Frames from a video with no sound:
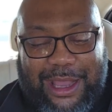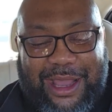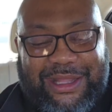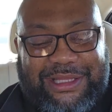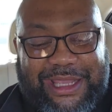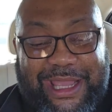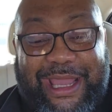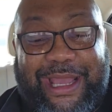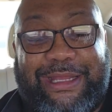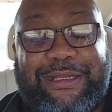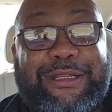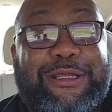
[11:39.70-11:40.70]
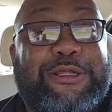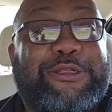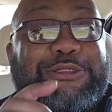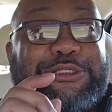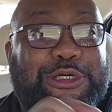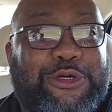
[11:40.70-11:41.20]
And then
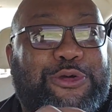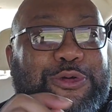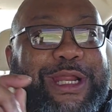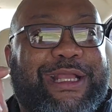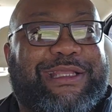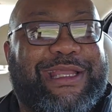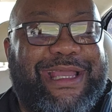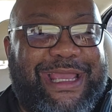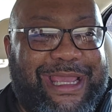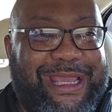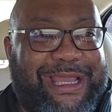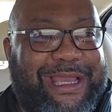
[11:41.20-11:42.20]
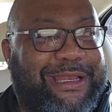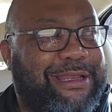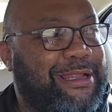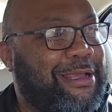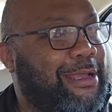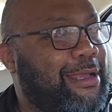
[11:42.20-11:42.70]
dude at the end
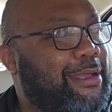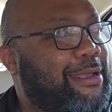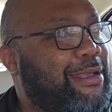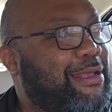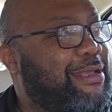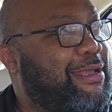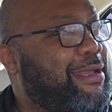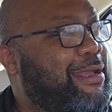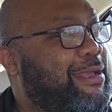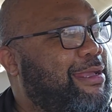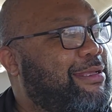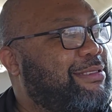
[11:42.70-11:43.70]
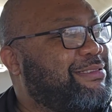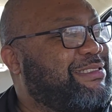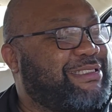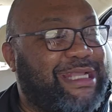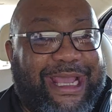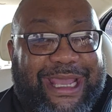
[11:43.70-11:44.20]

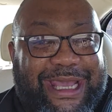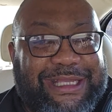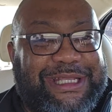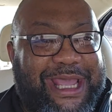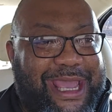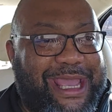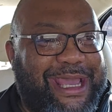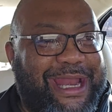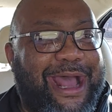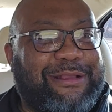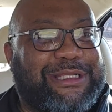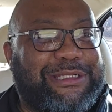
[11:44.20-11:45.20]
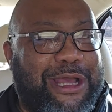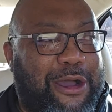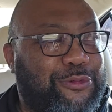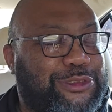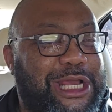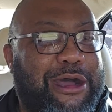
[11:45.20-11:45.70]
stick his head out the
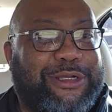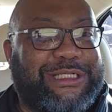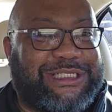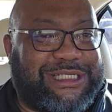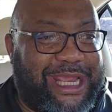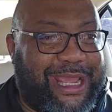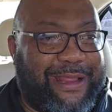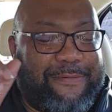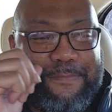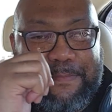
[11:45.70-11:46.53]
door talking shit